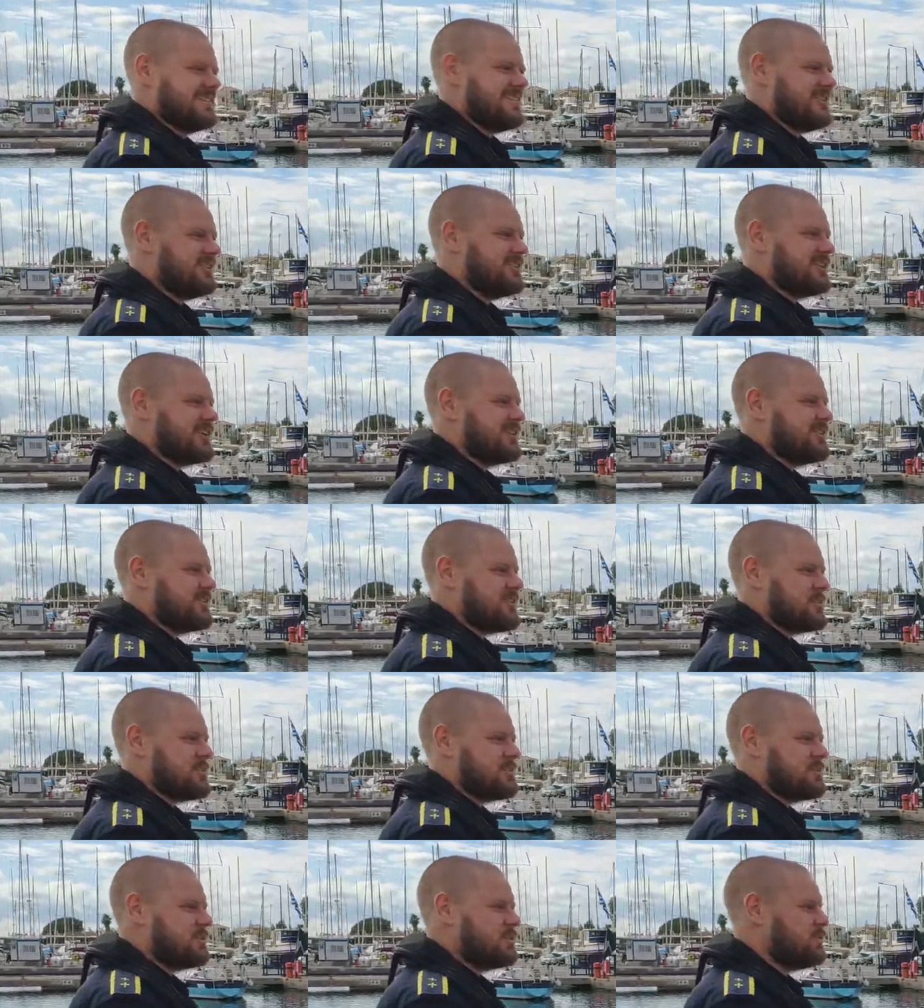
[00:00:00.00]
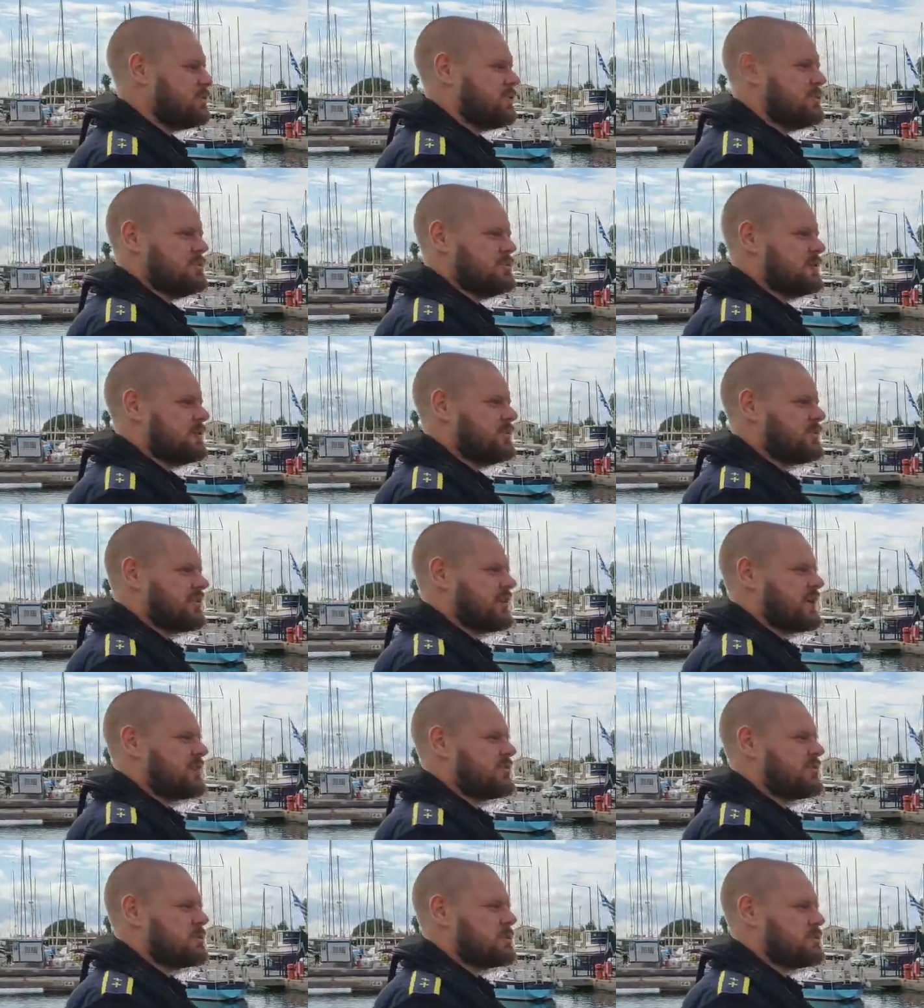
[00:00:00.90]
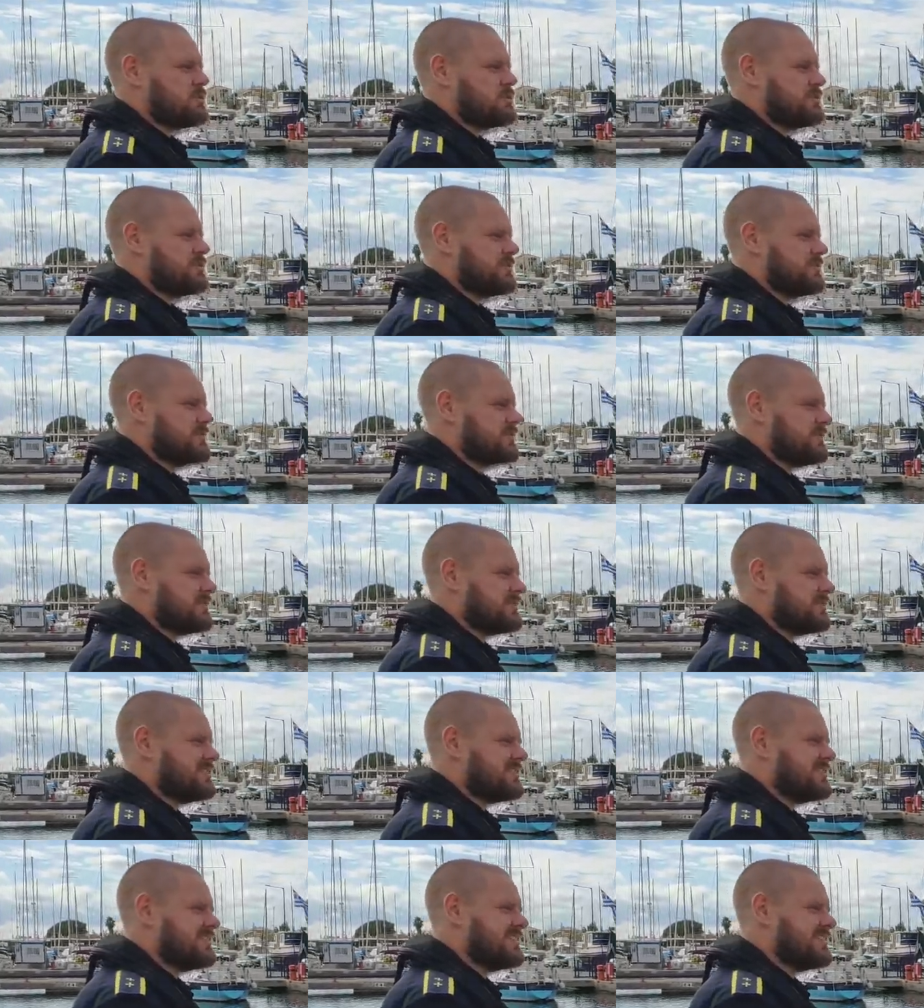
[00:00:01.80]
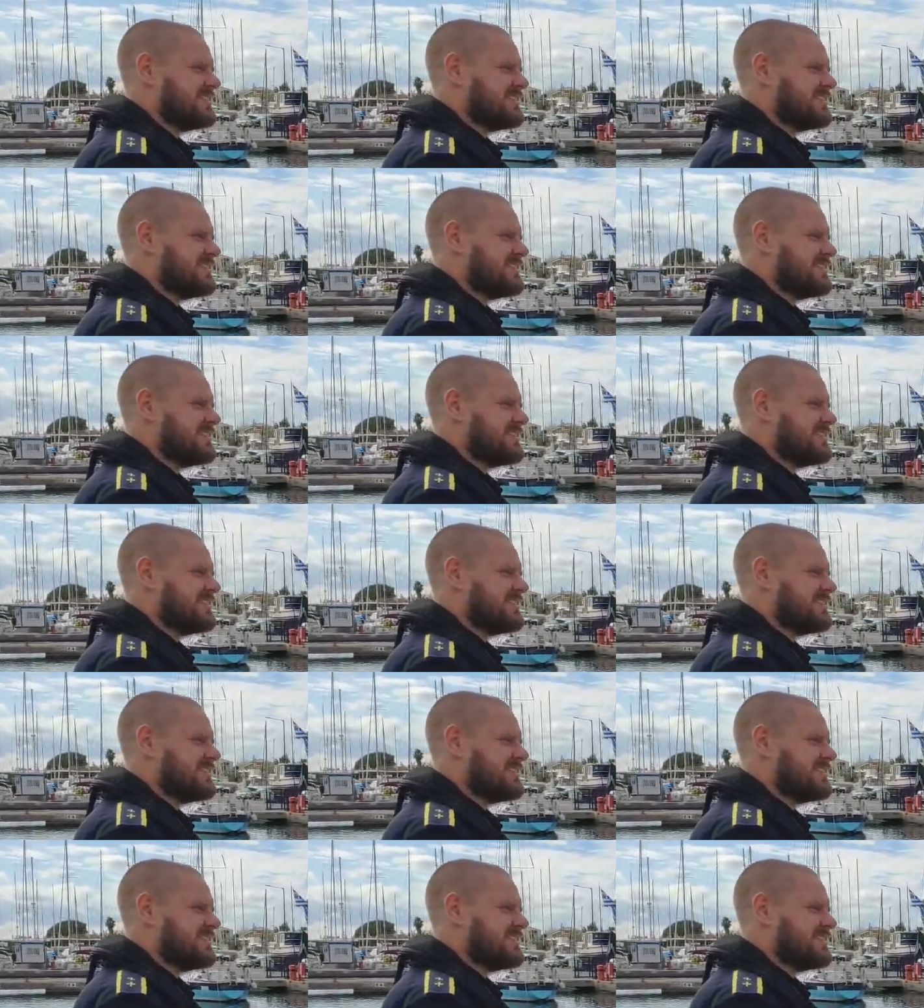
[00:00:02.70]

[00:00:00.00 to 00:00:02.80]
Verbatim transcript: Untie the rope. Who, who will untie the ropes? Uh,